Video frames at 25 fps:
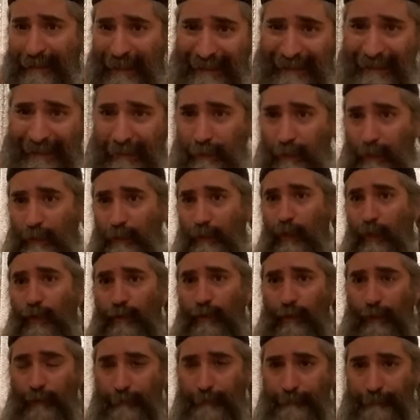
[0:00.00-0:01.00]
setting the
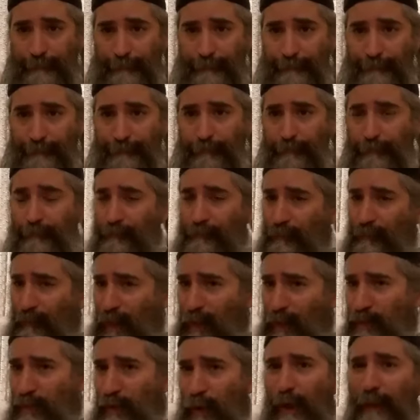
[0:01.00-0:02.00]
tone.
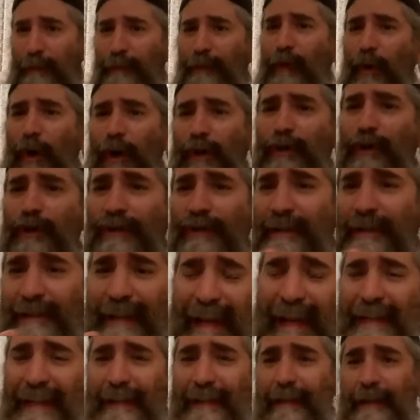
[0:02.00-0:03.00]
So if you
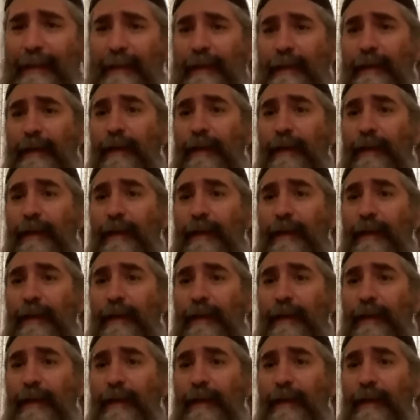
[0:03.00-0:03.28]
understand,